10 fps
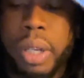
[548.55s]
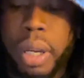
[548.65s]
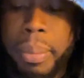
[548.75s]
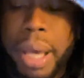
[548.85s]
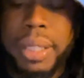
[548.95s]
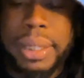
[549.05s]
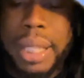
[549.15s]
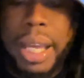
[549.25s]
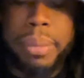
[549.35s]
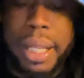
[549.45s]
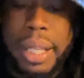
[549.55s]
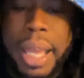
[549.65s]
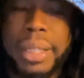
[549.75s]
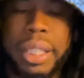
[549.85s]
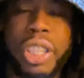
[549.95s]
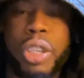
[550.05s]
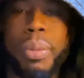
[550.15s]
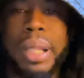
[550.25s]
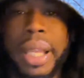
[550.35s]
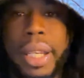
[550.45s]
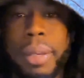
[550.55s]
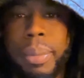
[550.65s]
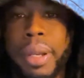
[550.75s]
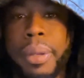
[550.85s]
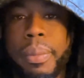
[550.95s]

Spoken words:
amount of time that has accumulated, bro,